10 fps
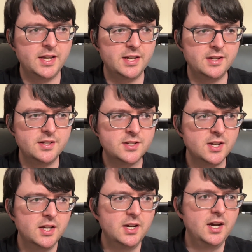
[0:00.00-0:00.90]
And
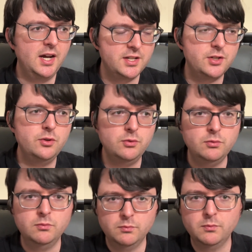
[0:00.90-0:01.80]
I do
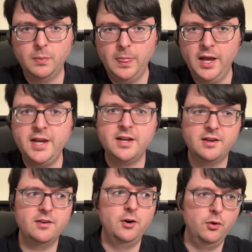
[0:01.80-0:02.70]

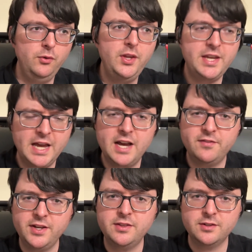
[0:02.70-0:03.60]
like only
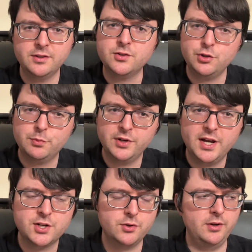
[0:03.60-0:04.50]
having the
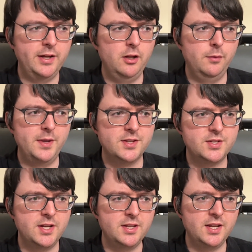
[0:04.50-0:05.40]
supernatural elements
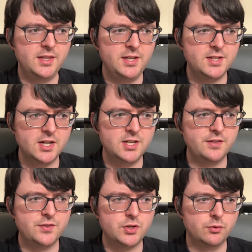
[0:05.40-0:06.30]
in these kinds
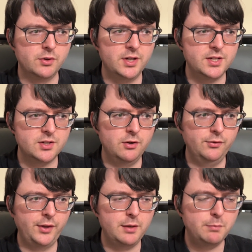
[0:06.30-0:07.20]
of stories
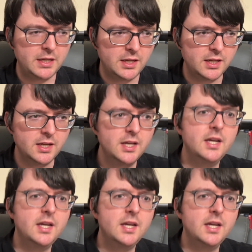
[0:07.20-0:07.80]
only be